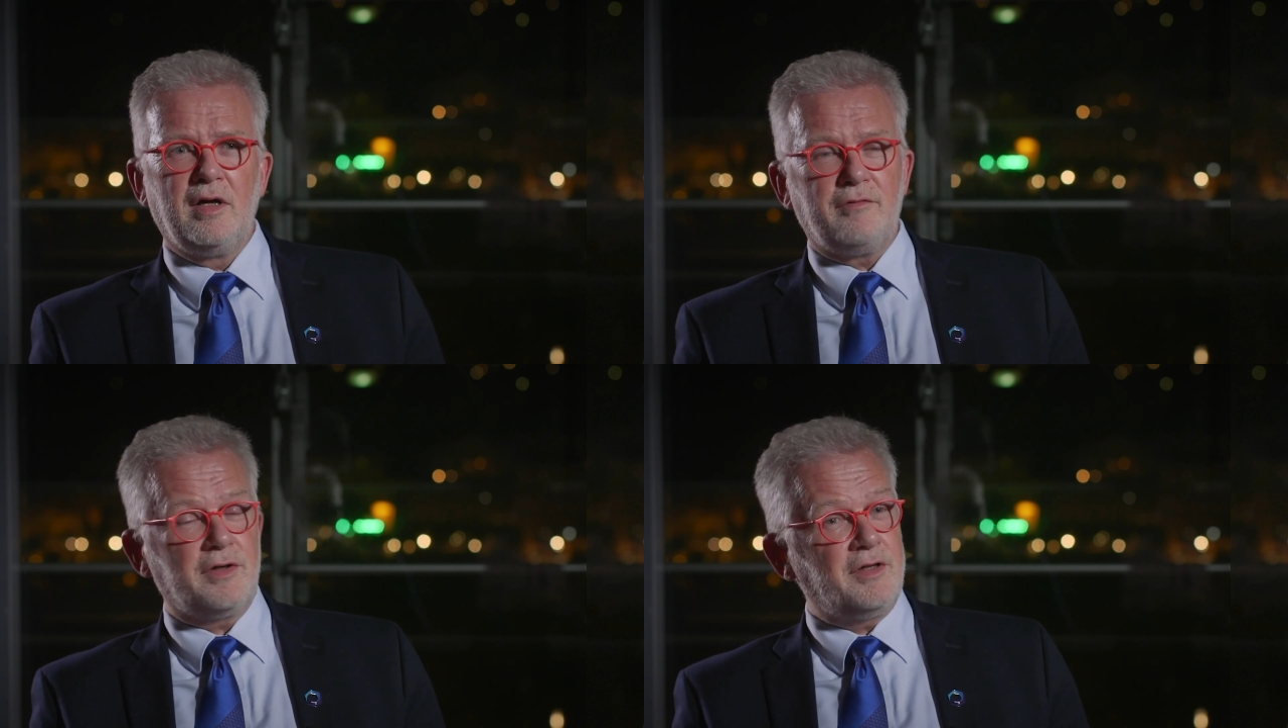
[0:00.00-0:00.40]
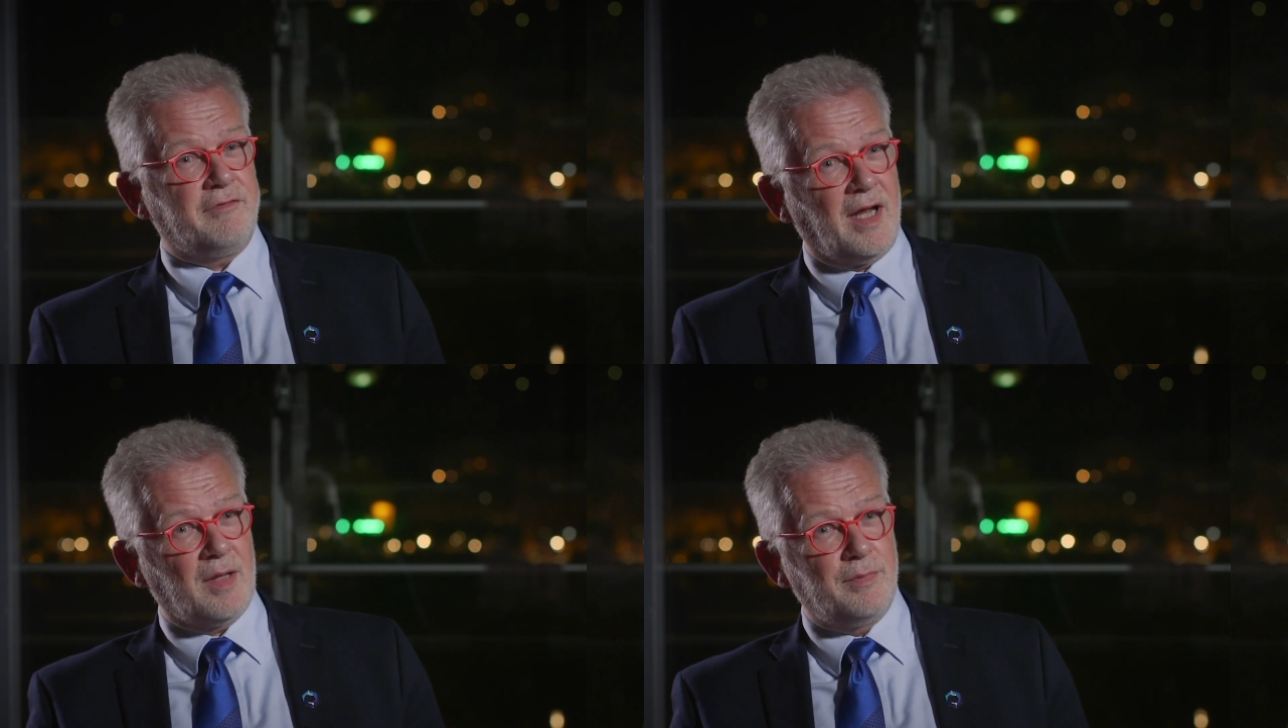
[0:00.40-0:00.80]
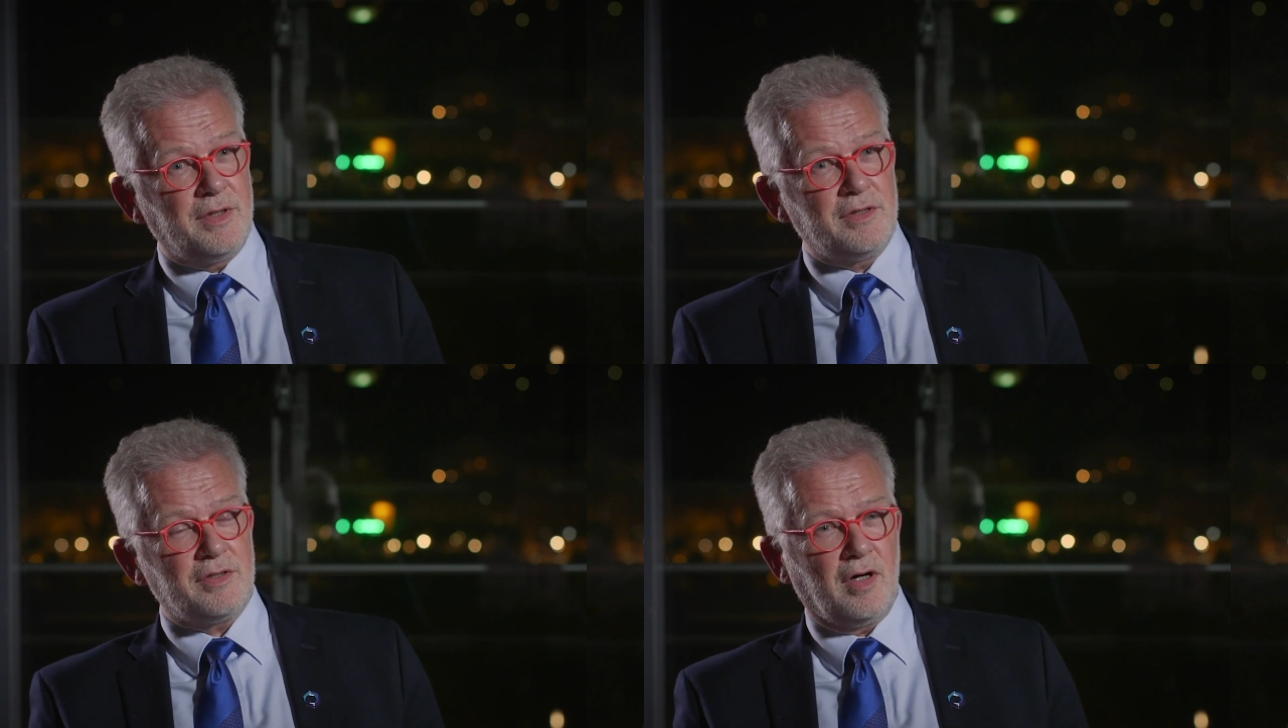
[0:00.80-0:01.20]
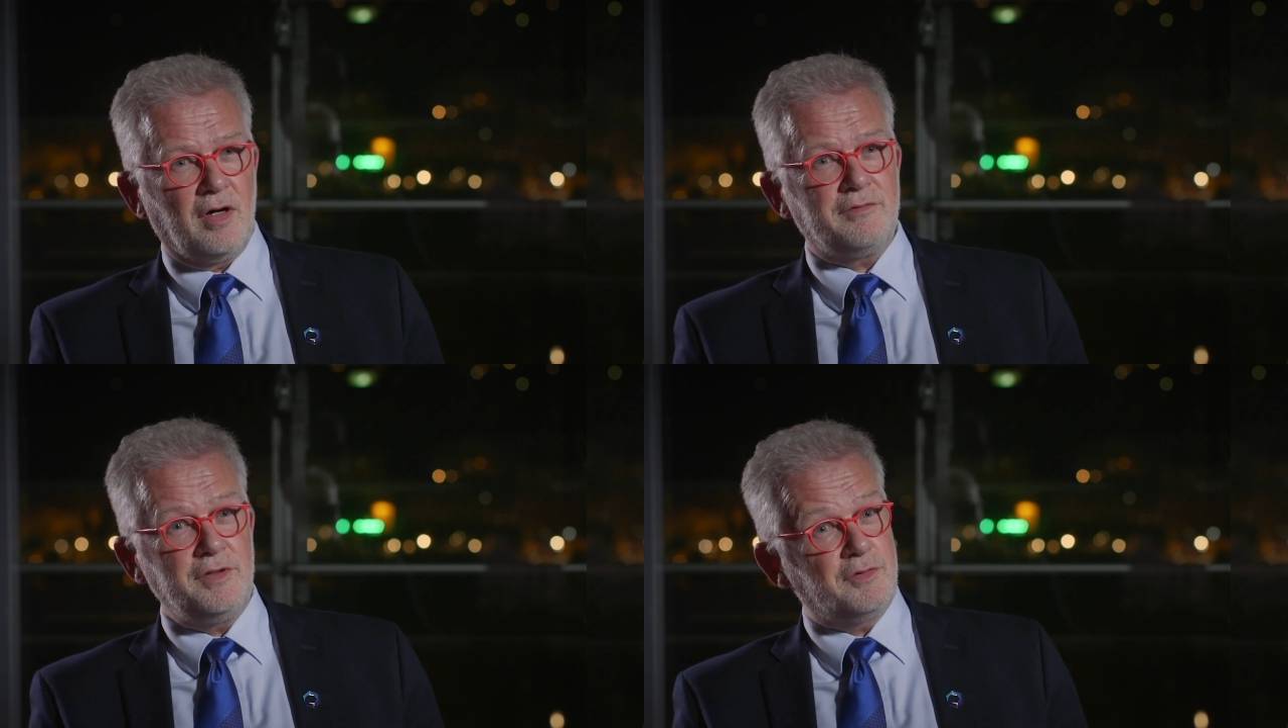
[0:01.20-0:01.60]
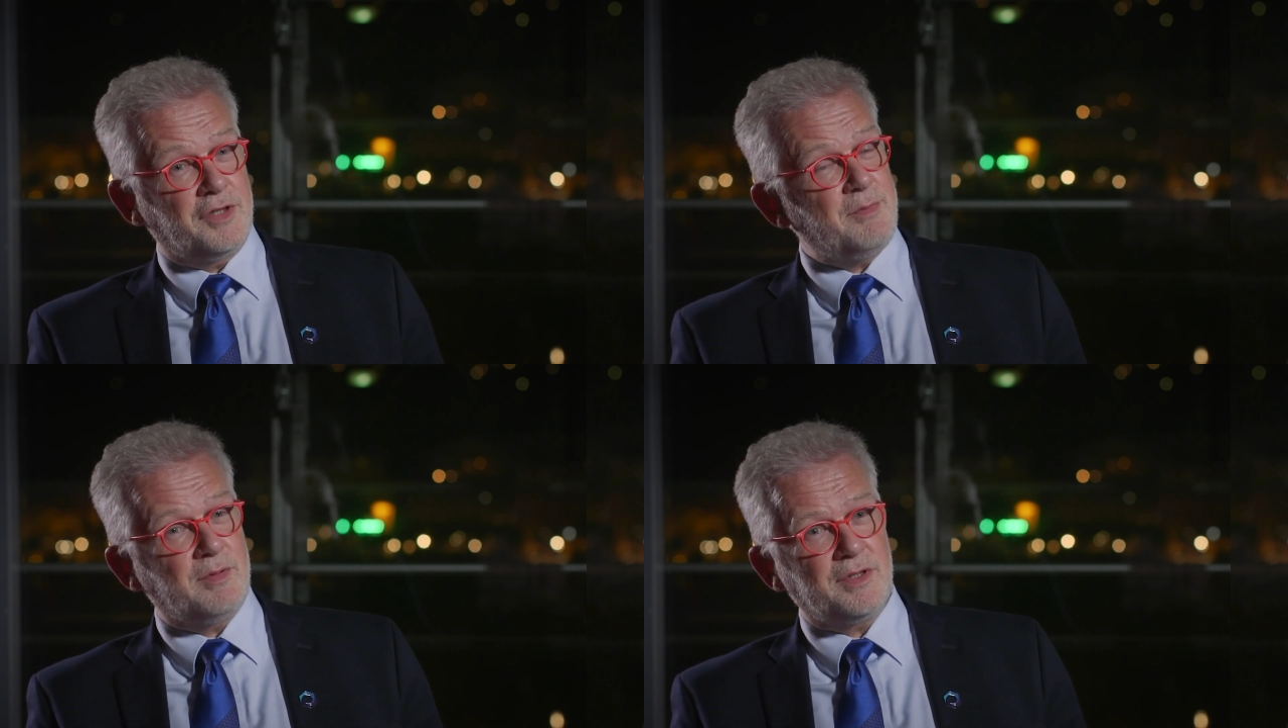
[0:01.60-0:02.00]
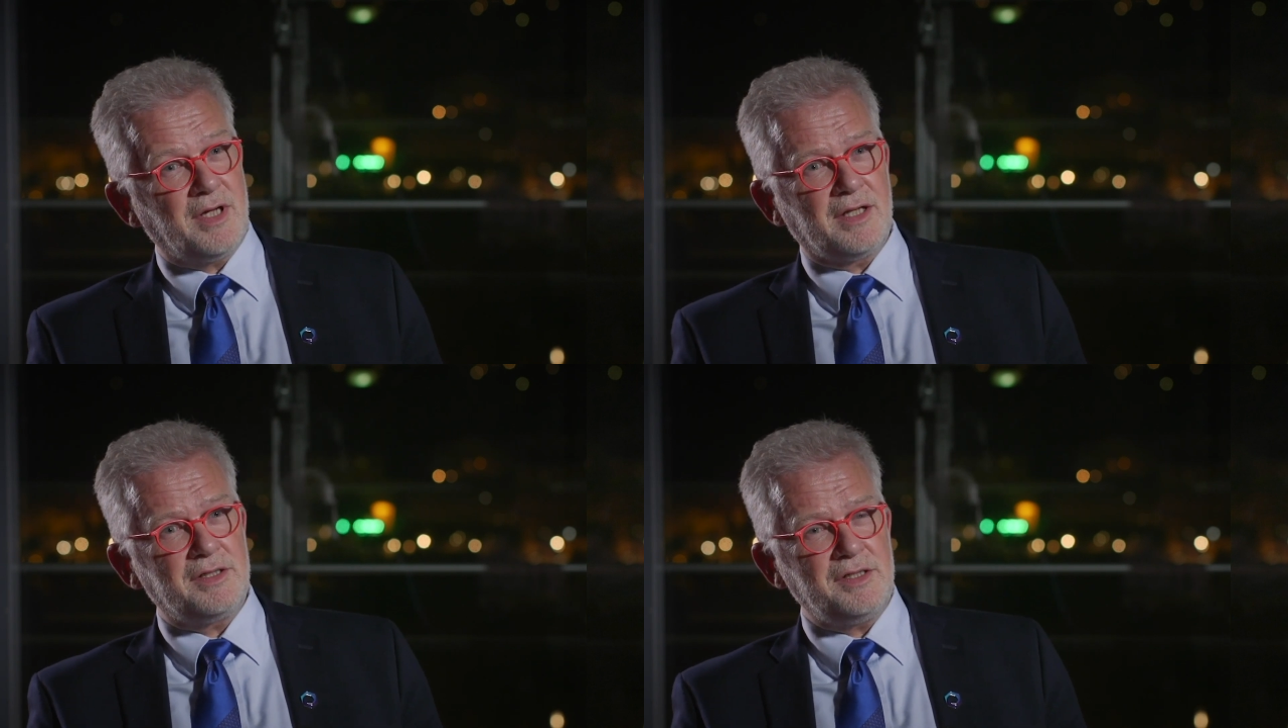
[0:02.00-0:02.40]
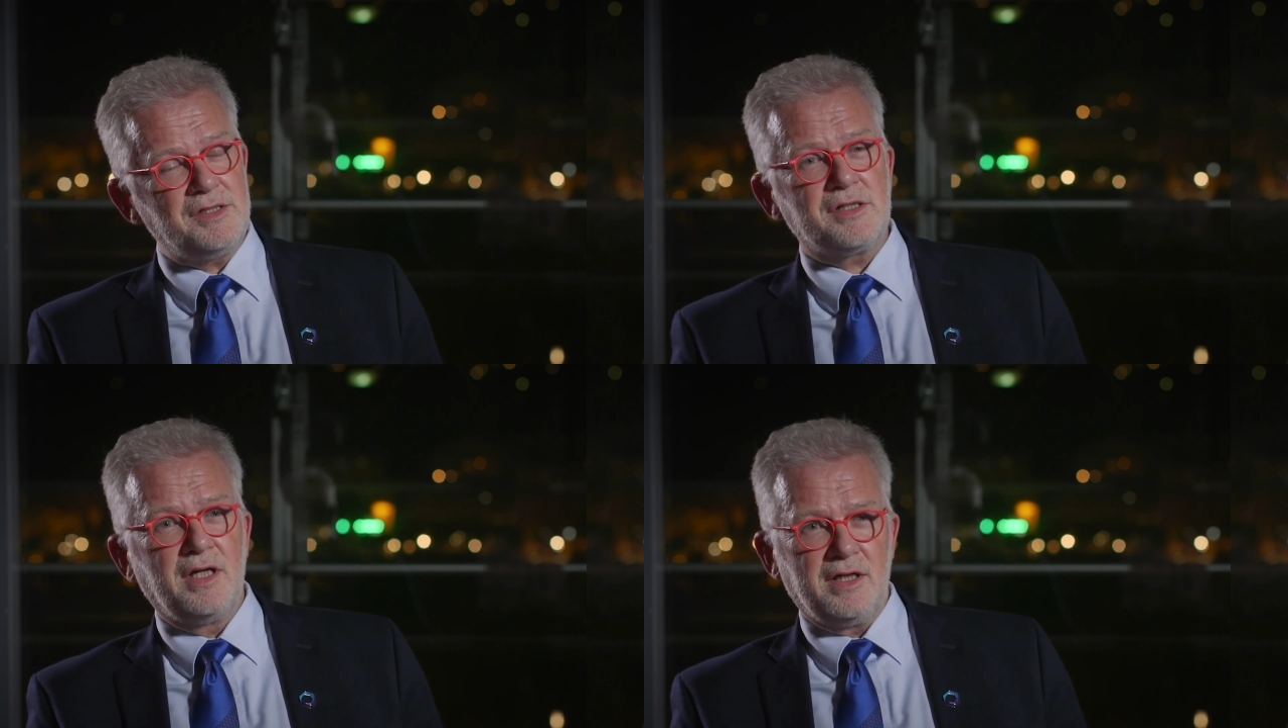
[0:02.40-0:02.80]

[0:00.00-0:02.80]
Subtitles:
for the development of new treatment modalities